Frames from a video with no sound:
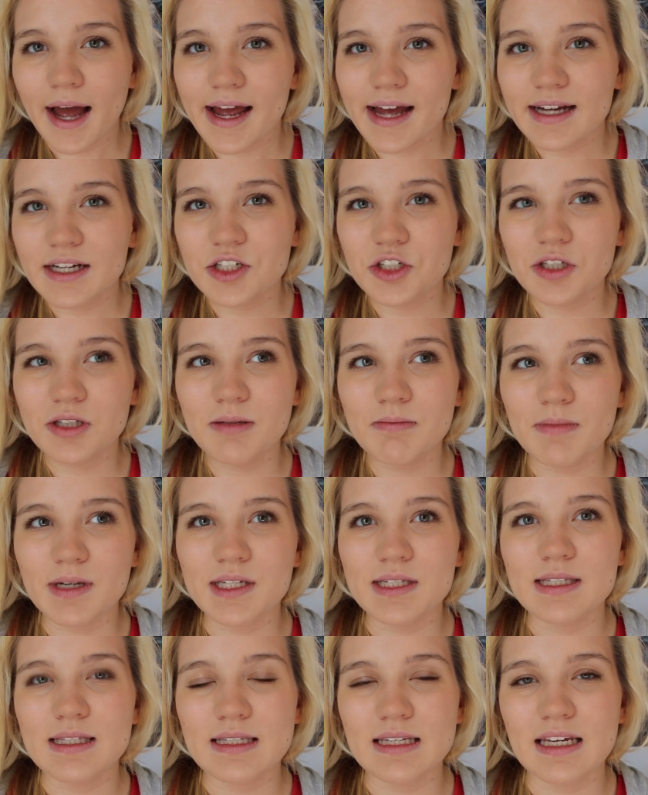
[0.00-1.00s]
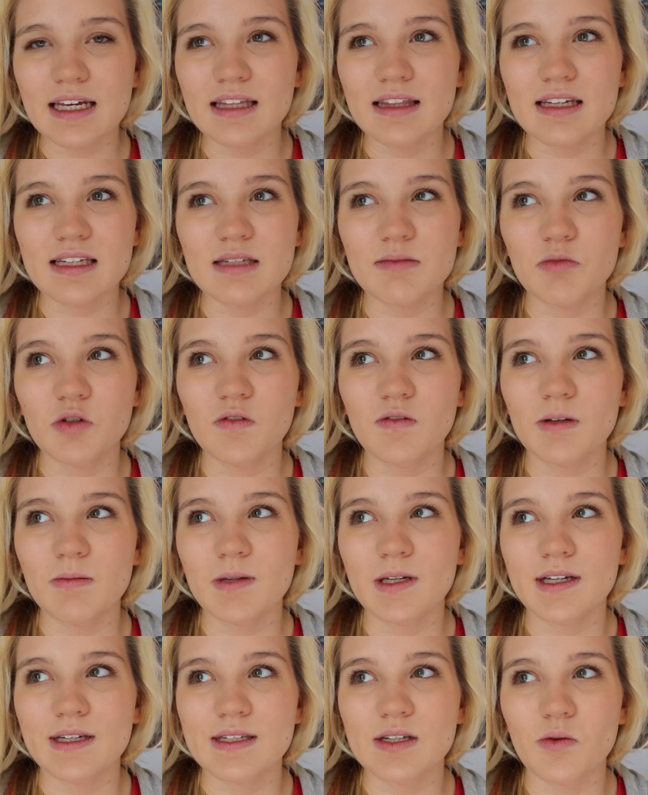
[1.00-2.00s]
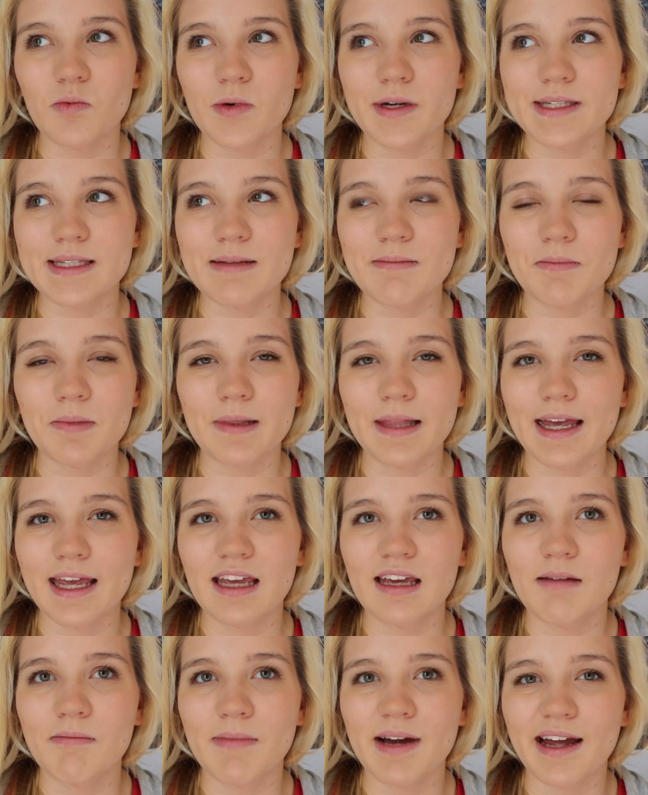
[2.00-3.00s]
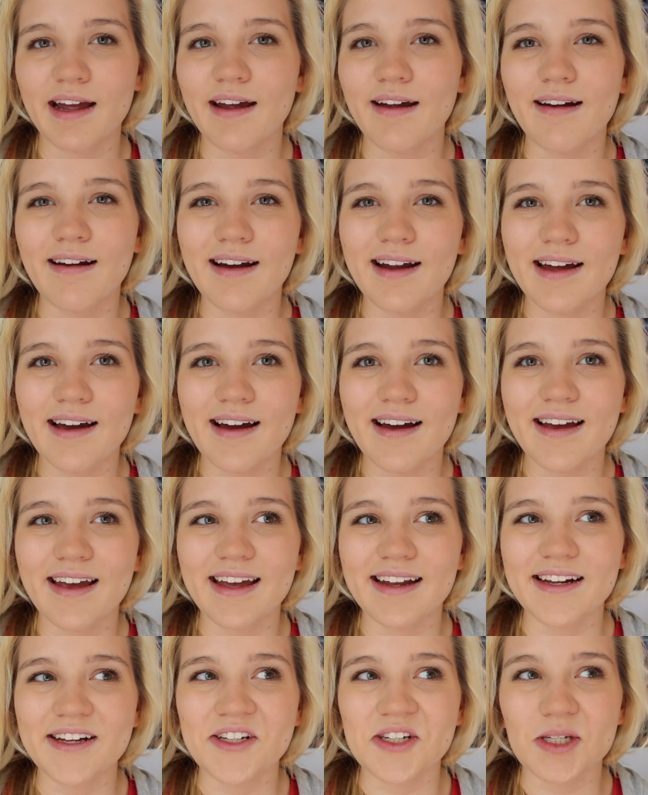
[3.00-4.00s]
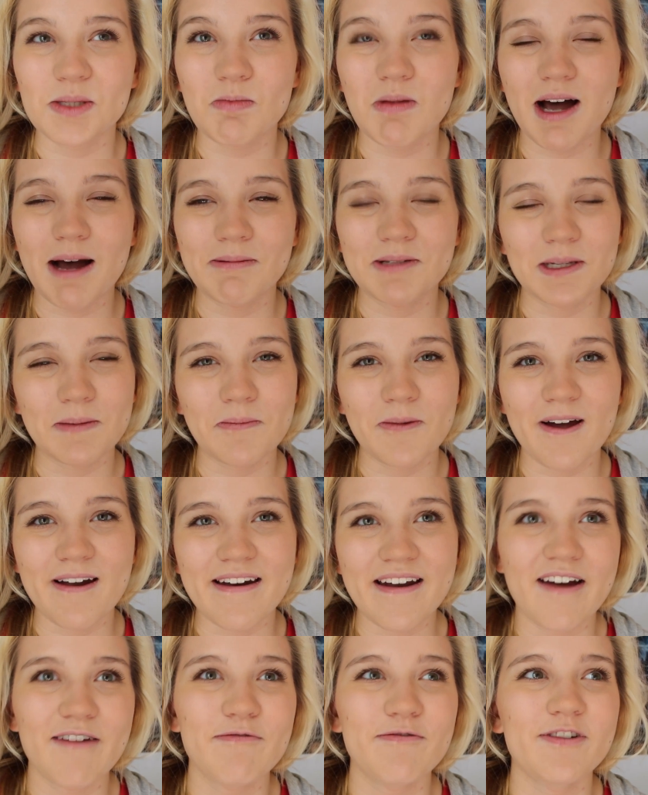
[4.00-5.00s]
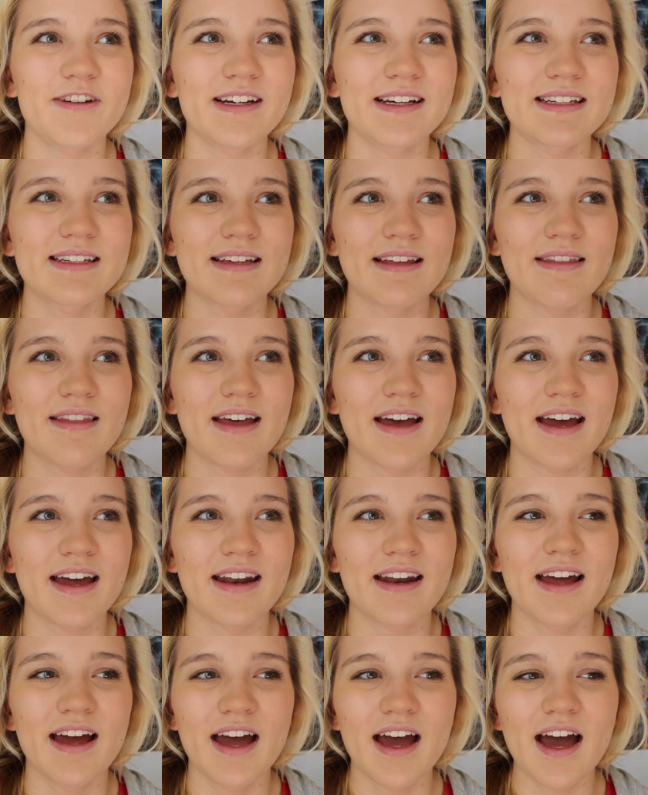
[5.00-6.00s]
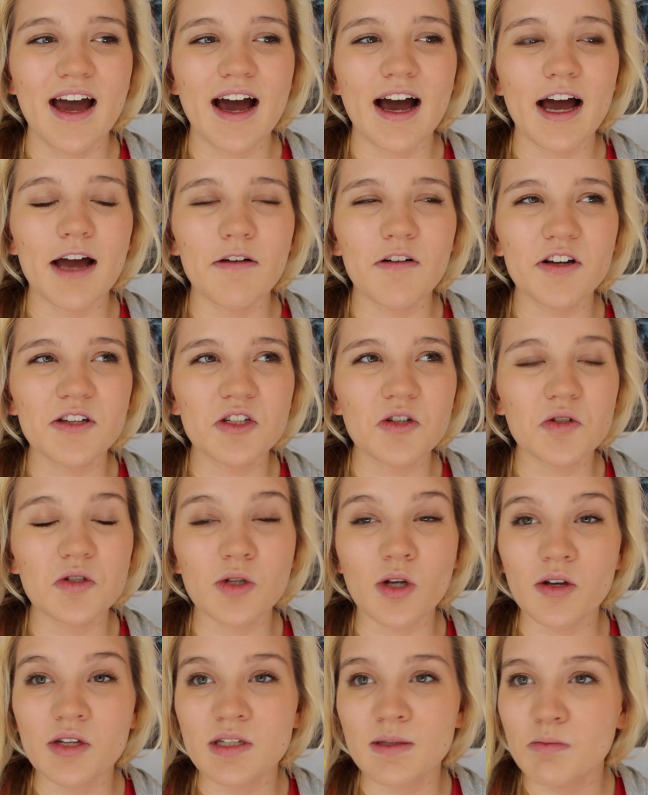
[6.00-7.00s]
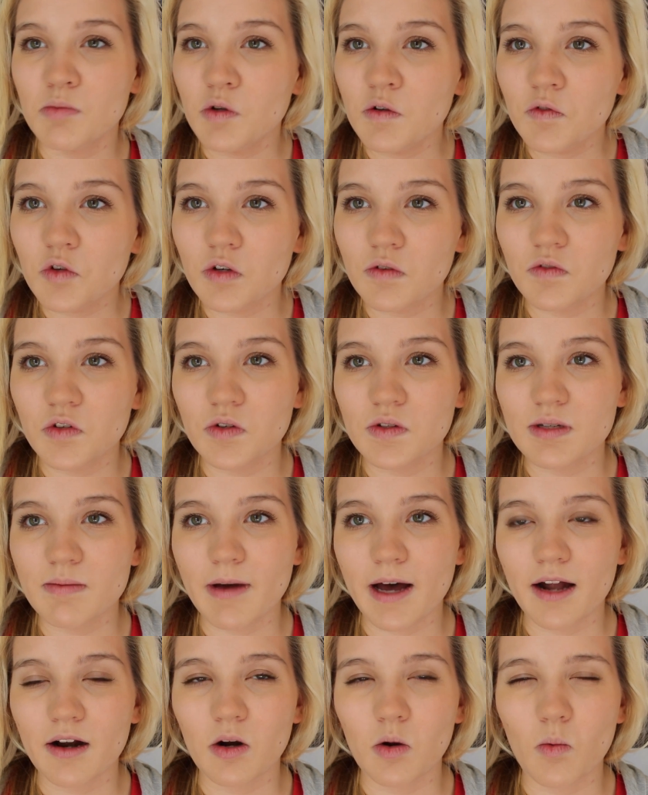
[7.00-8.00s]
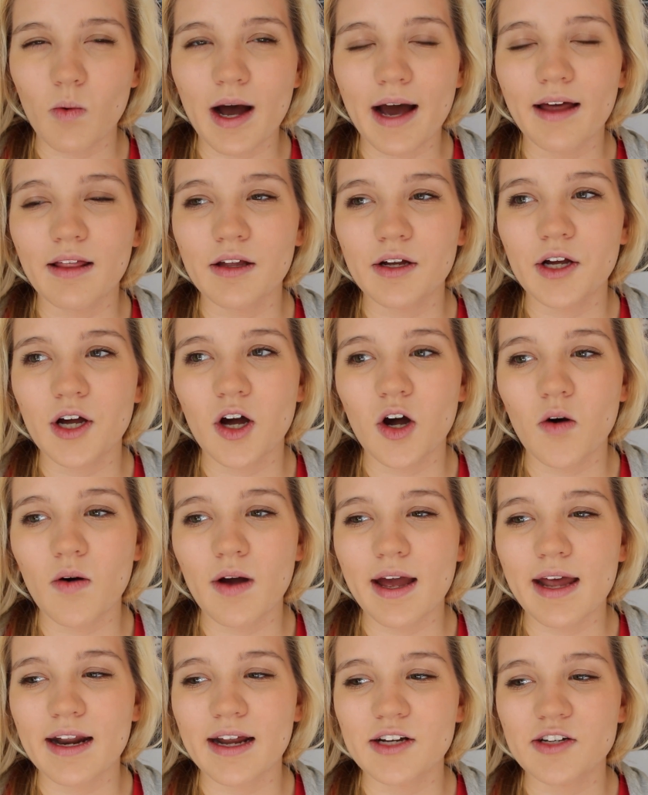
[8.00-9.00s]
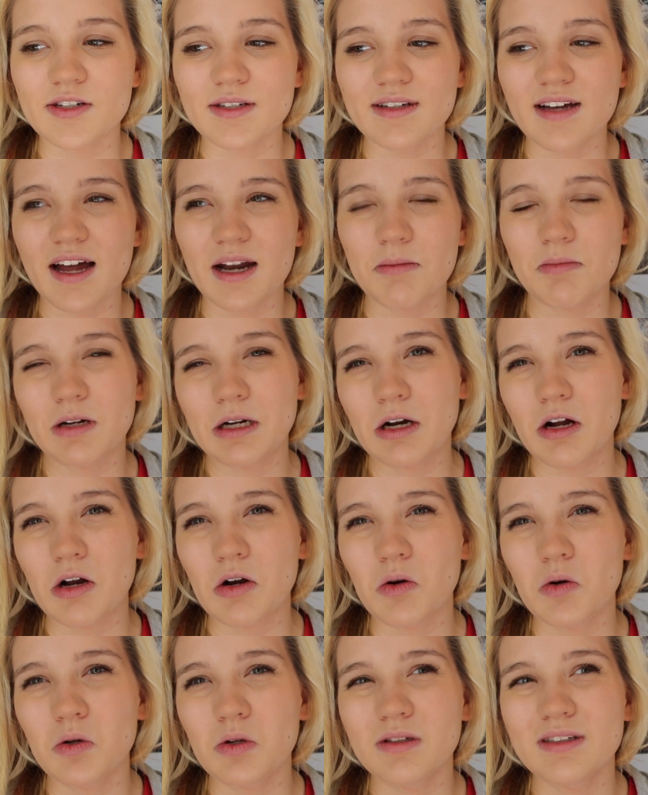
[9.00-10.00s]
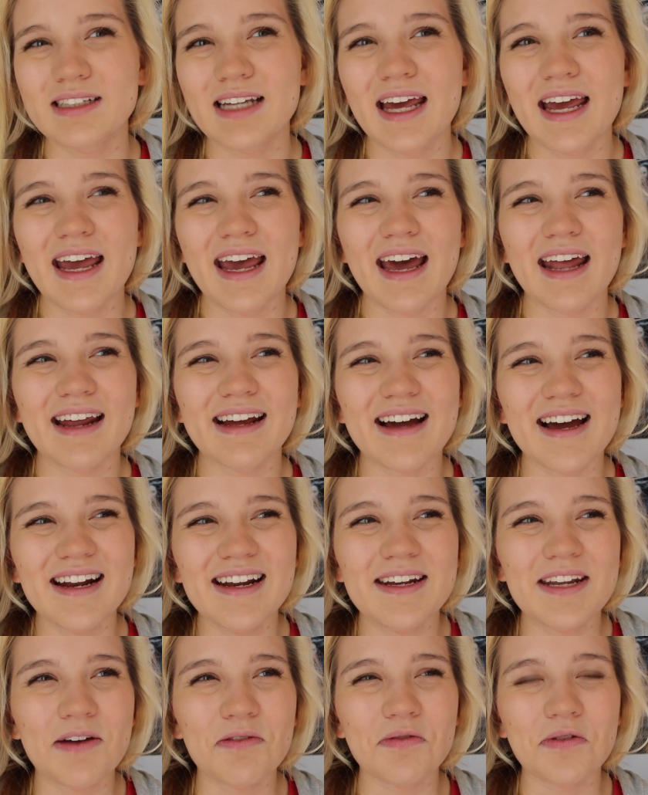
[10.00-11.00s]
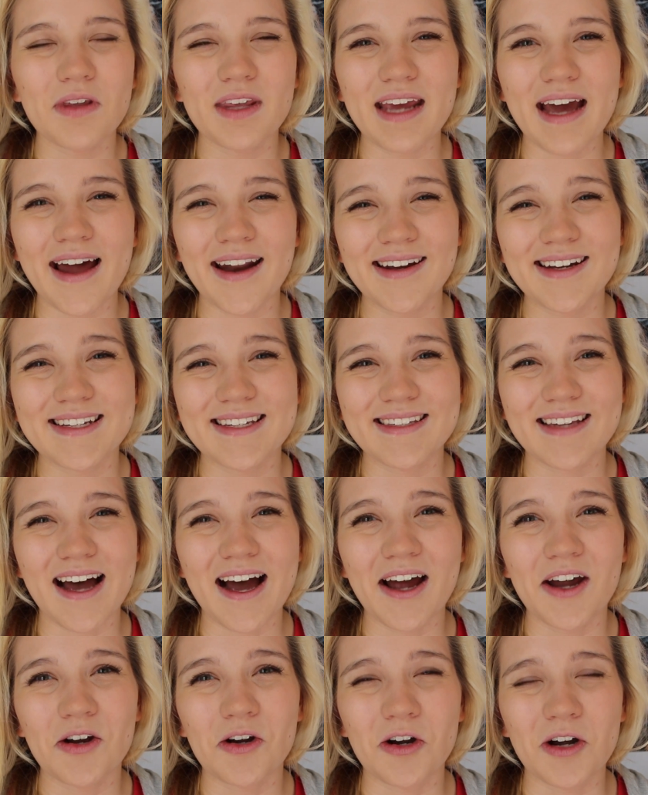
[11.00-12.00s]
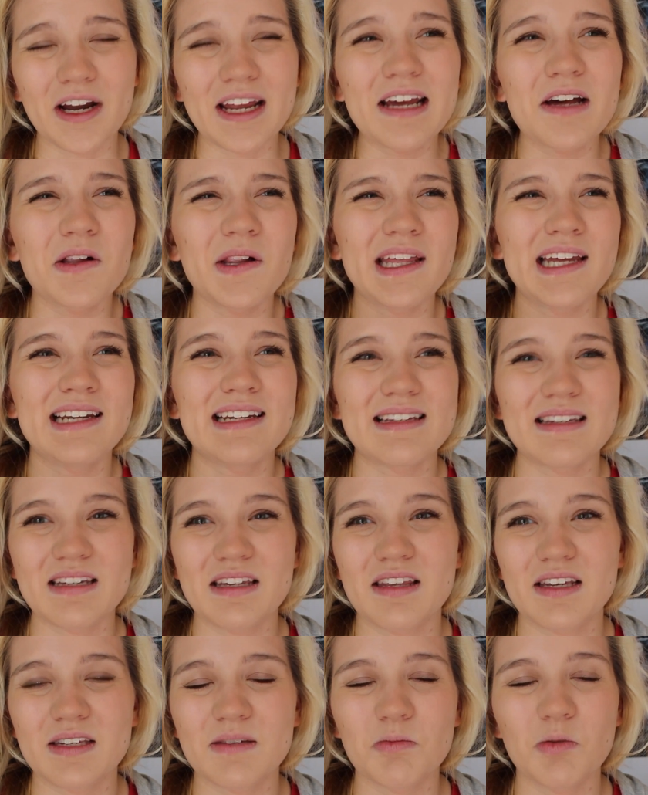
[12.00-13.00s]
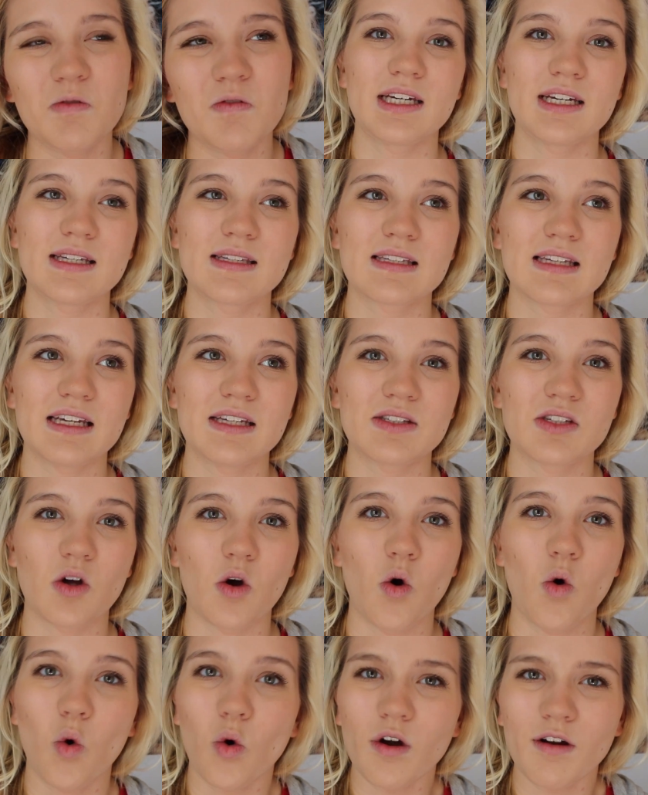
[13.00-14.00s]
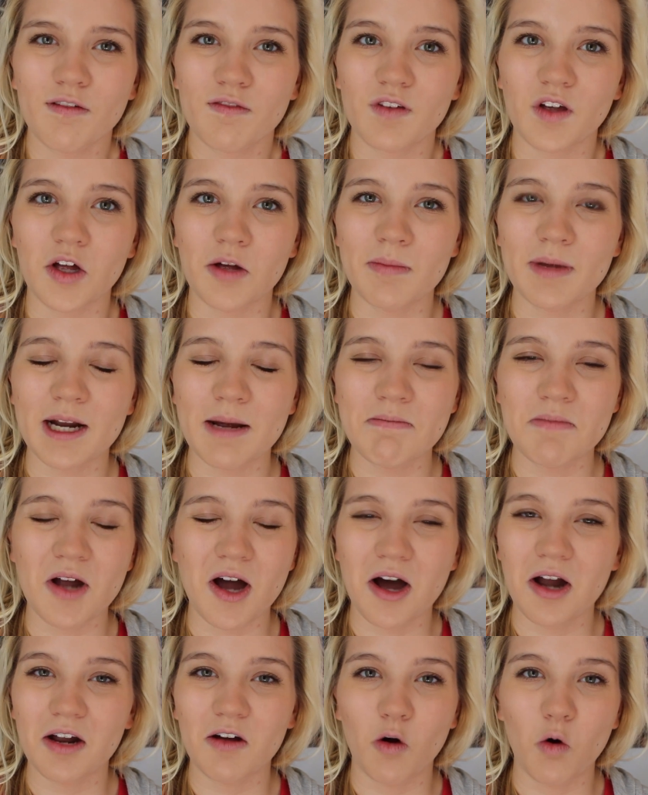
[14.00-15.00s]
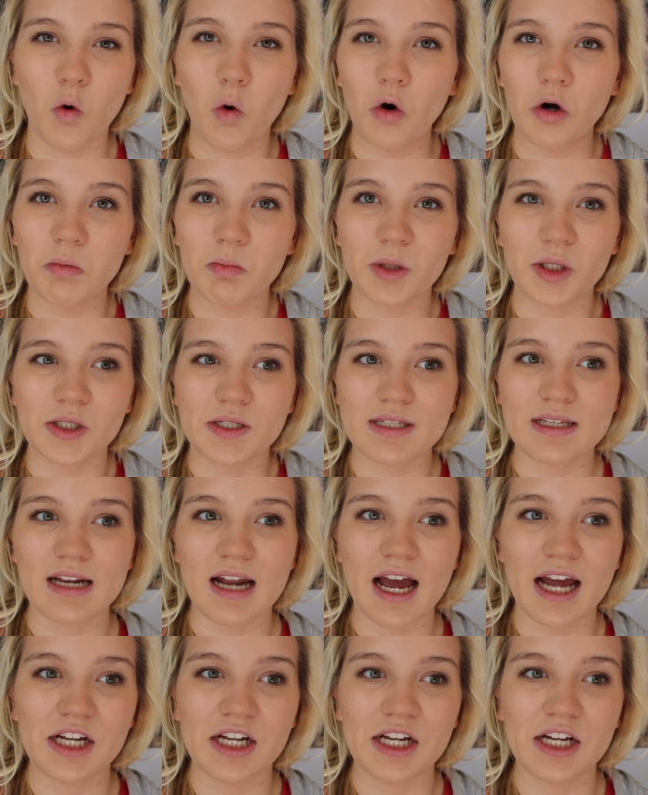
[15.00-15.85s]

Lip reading: I actually missed seeing this movie because it wasn't playing in my area and it just popped up on Netflix, and then I also saw some movie reviews about it a while ago and I just kind of put it on hold, and I kind of never really had a desire or inkling to see this movie because it's a horror film and I'm not a horror person.